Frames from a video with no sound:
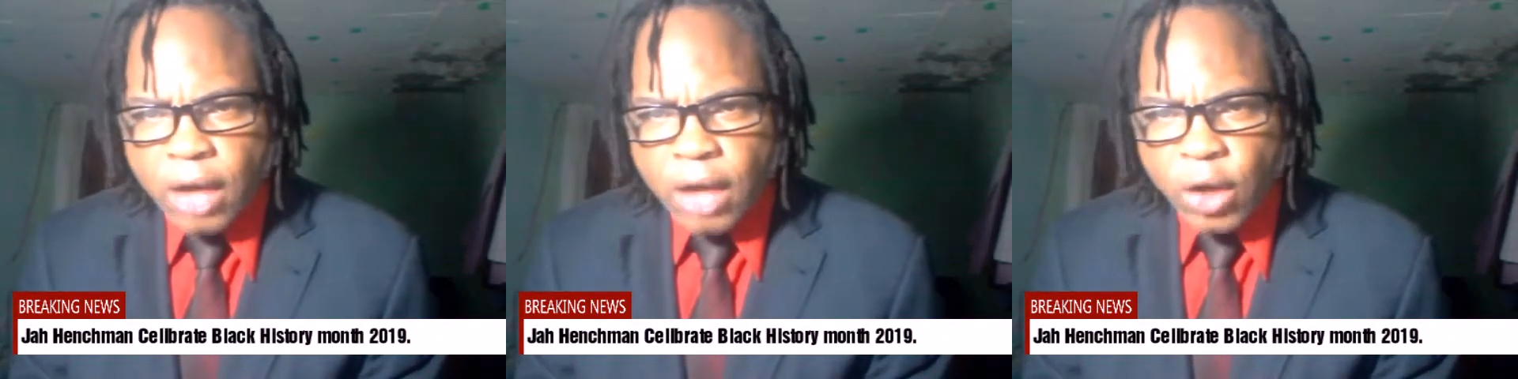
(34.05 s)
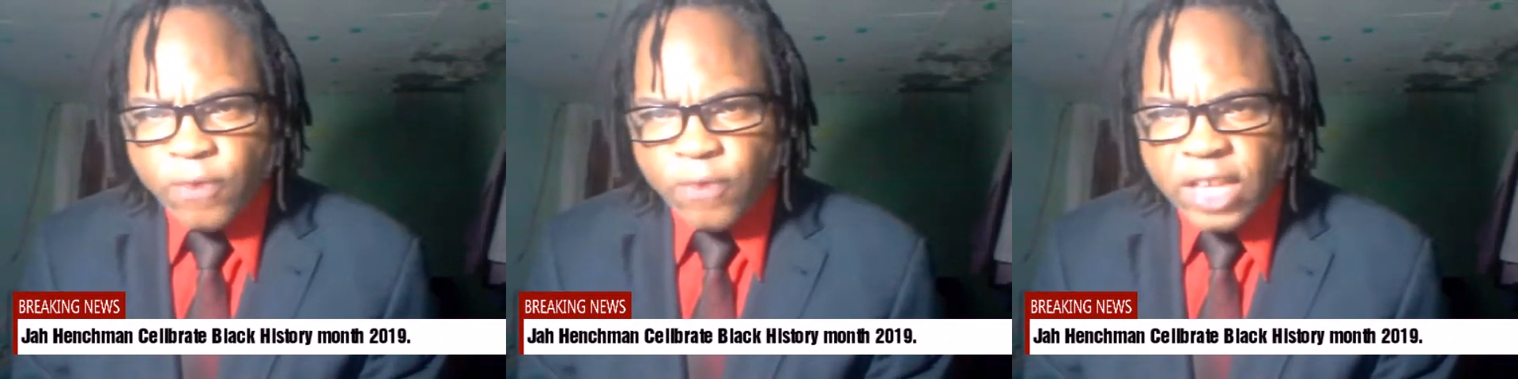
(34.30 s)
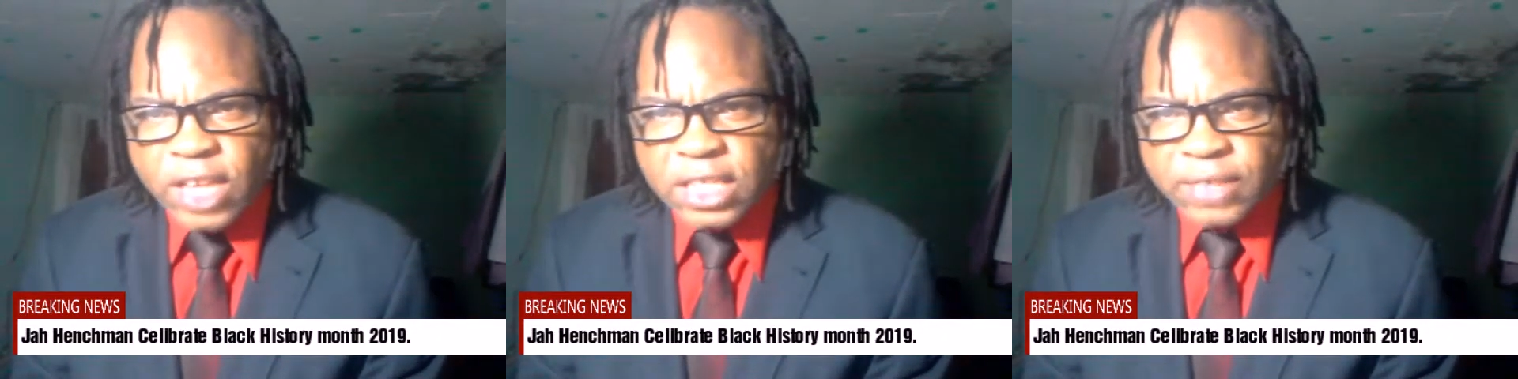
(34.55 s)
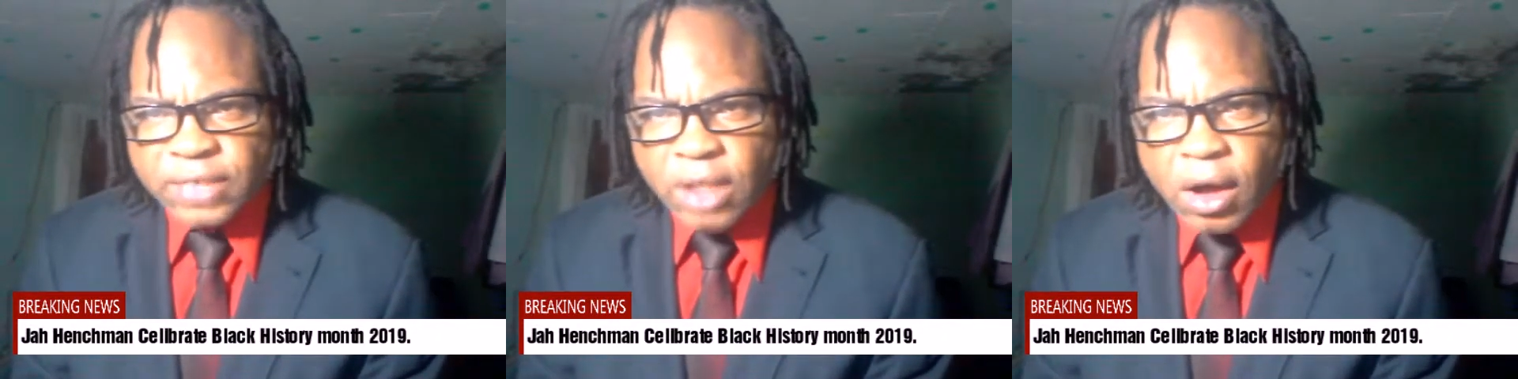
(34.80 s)
on the
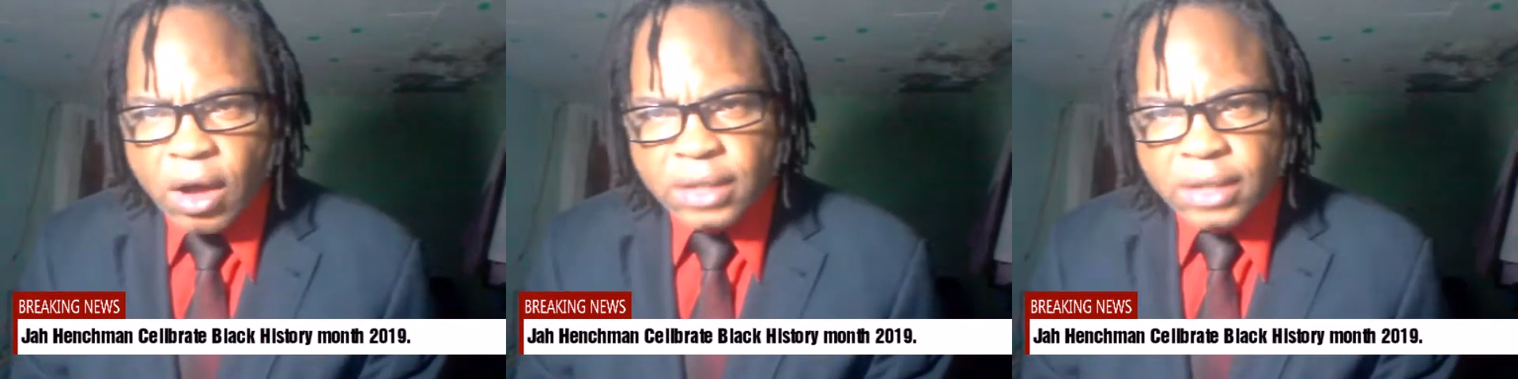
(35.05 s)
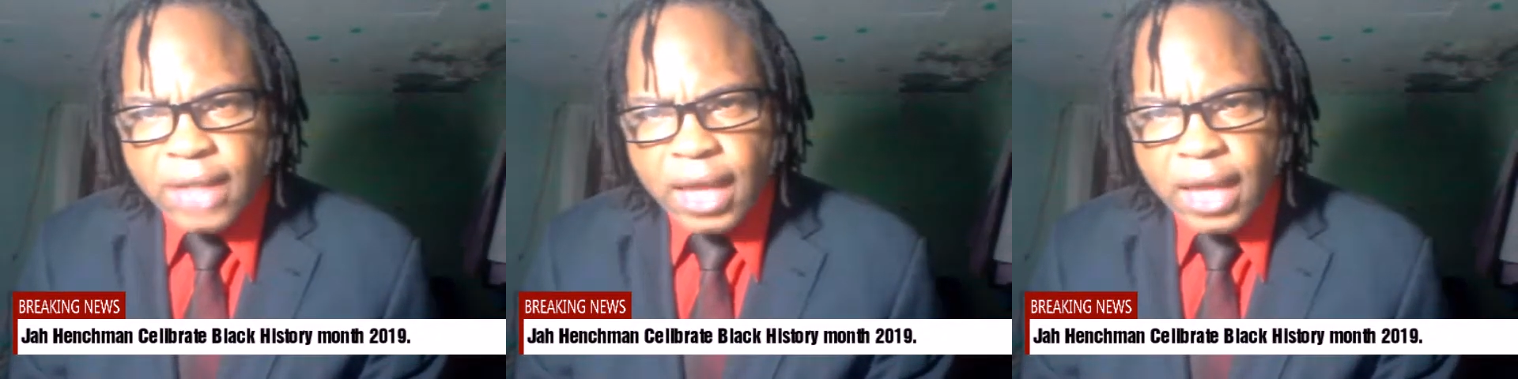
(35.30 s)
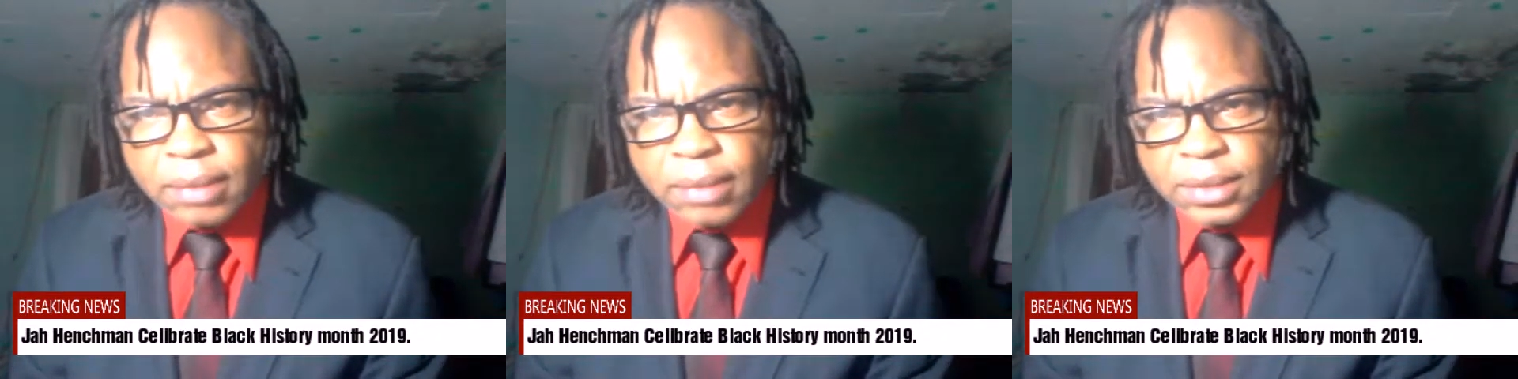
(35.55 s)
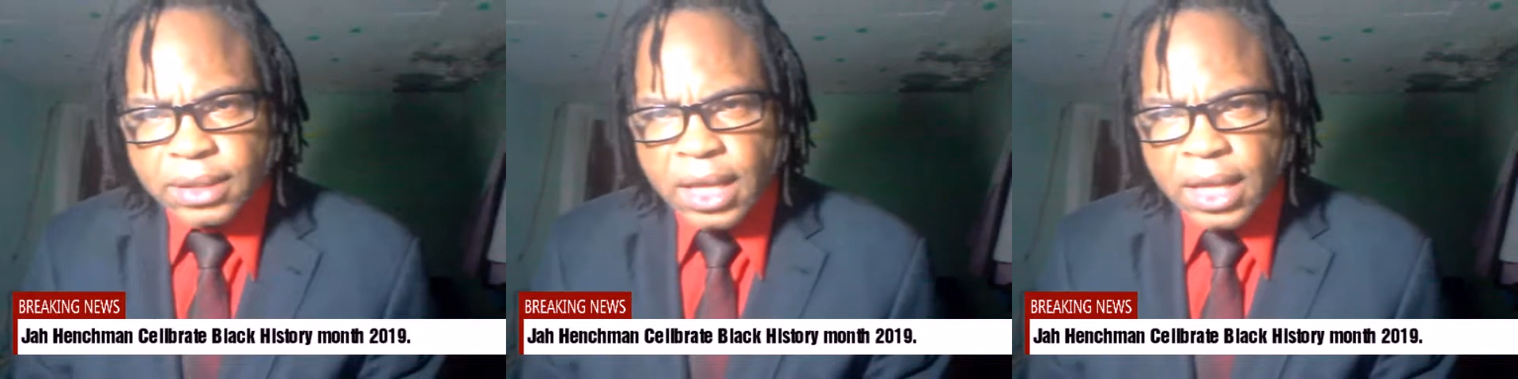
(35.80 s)
offensive at all
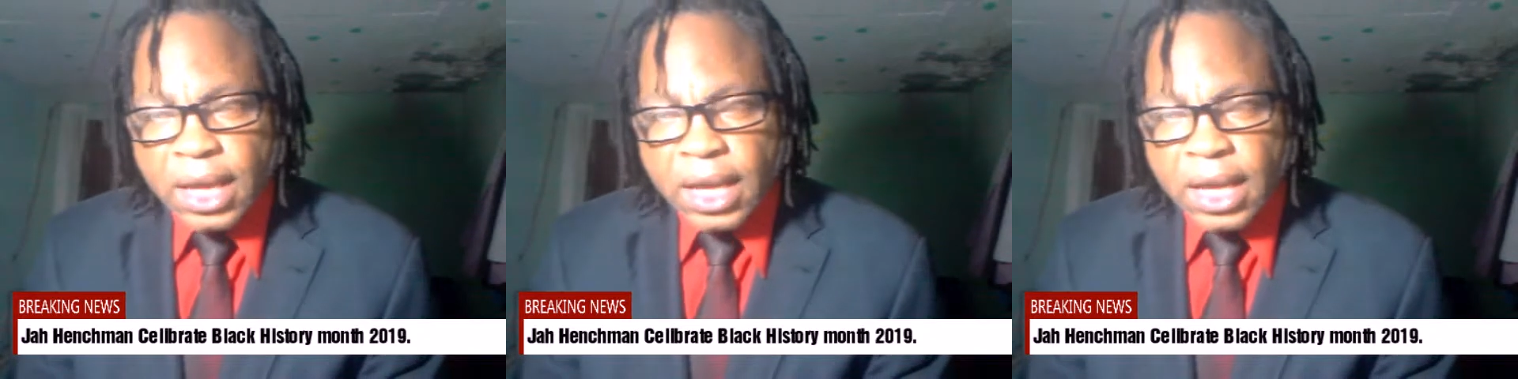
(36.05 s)
times.